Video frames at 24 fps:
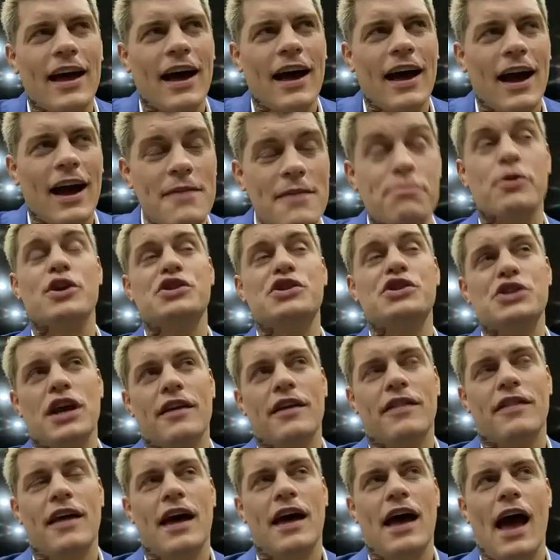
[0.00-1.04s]
i
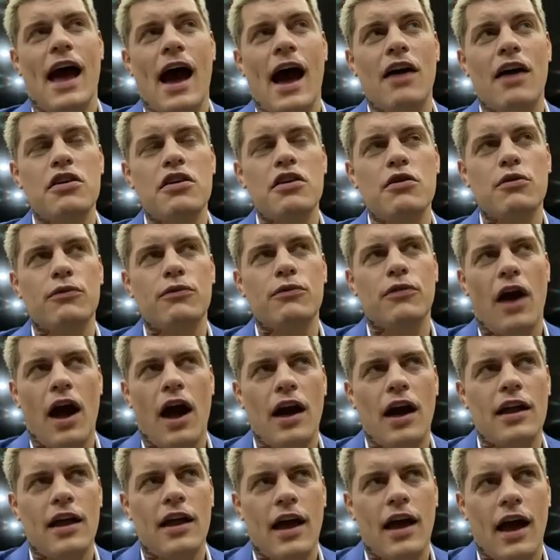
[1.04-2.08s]
appreciate that how do you how,
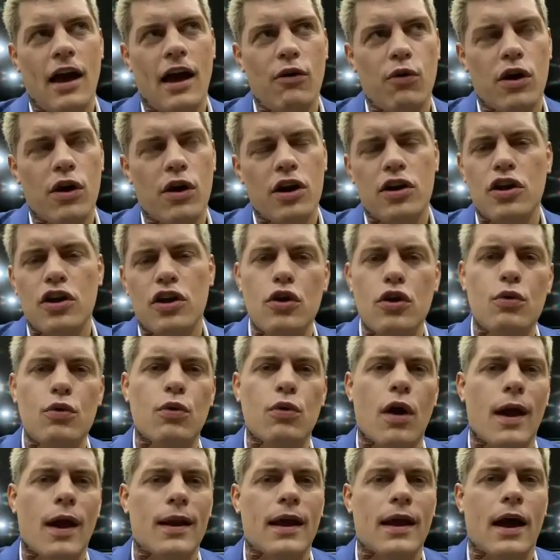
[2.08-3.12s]
where do you
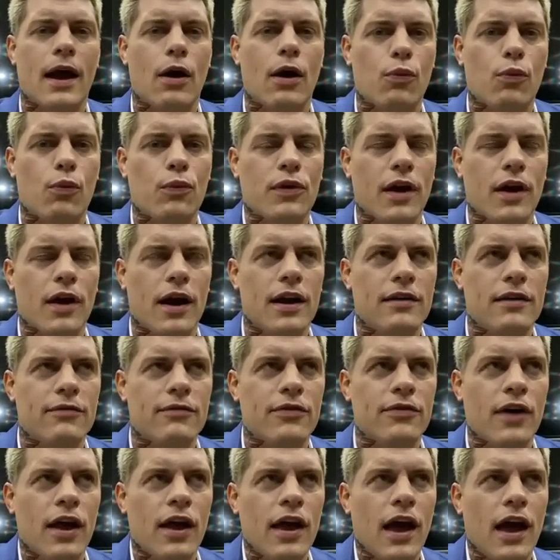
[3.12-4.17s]
right now kind of
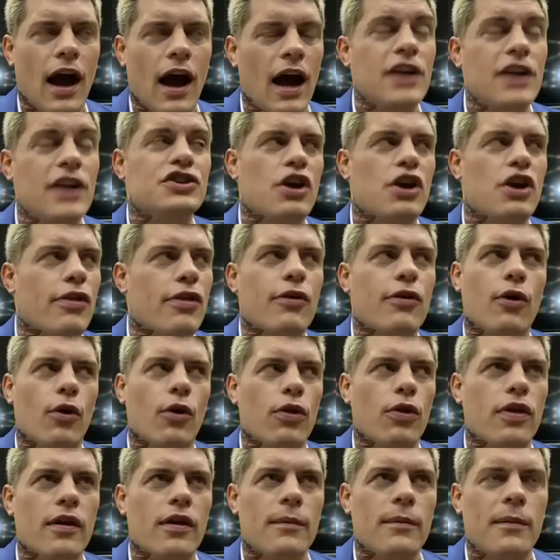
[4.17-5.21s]
i just
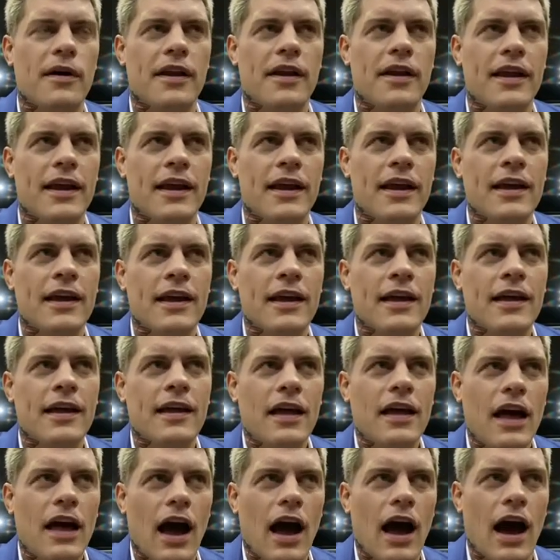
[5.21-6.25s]
told somebody
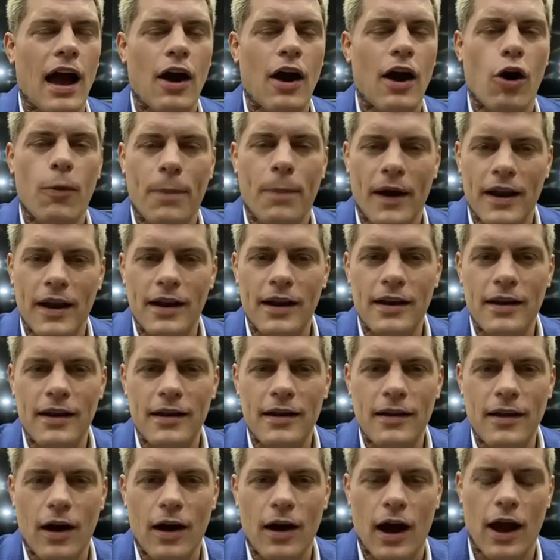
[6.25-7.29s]
i hope i
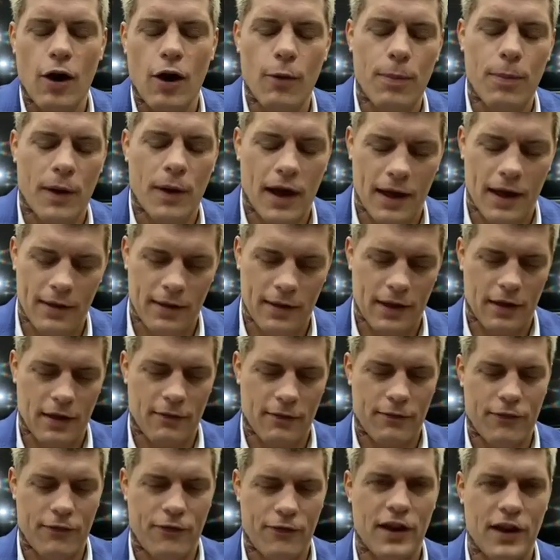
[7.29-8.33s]
i hope i
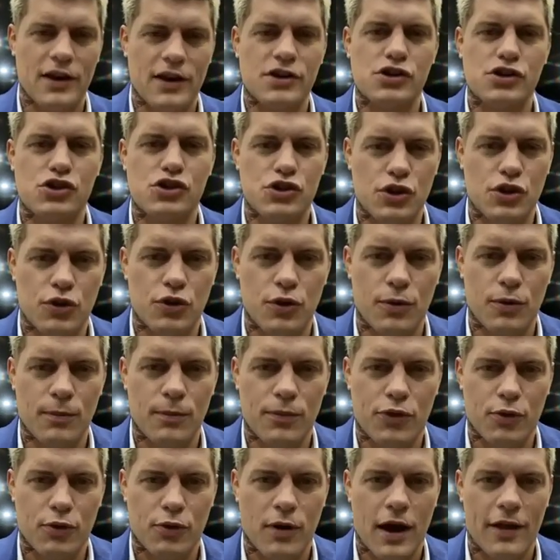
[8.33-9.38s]
finish zoom
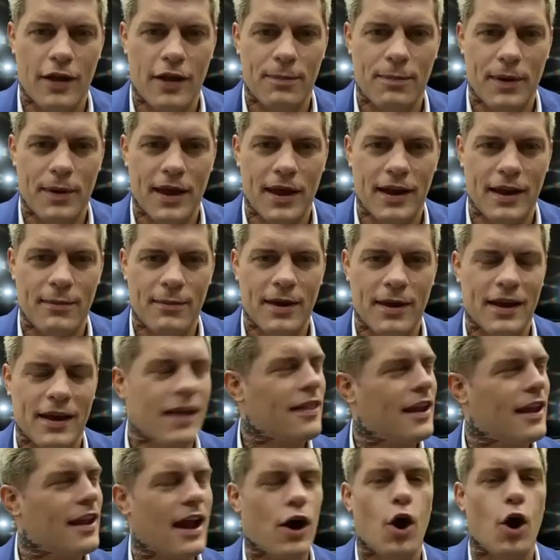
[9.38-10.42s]
throughout the pandemic and
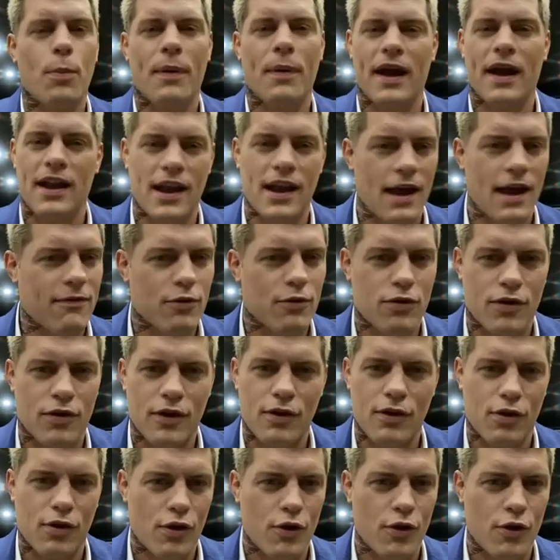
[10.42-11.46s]
then i hope i never see
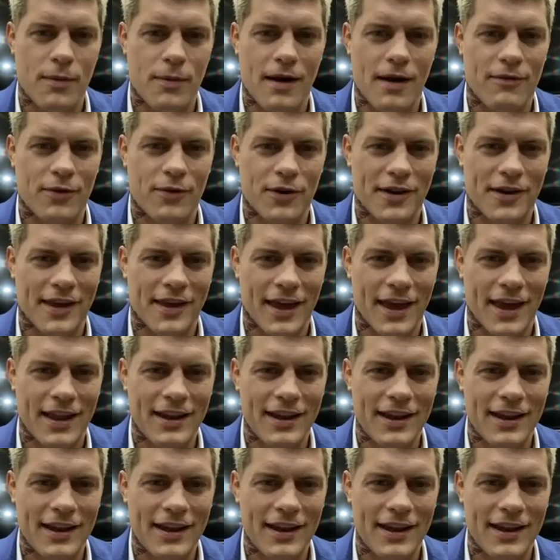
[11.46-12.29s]
zoom ever again